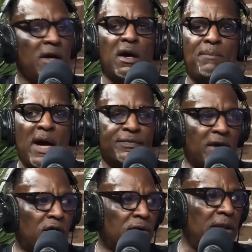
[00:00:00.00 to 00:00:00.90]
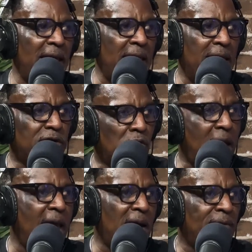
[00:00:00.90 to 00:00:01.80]
about the land
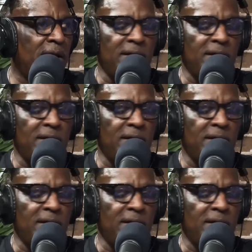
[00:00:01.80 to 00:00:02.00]
grab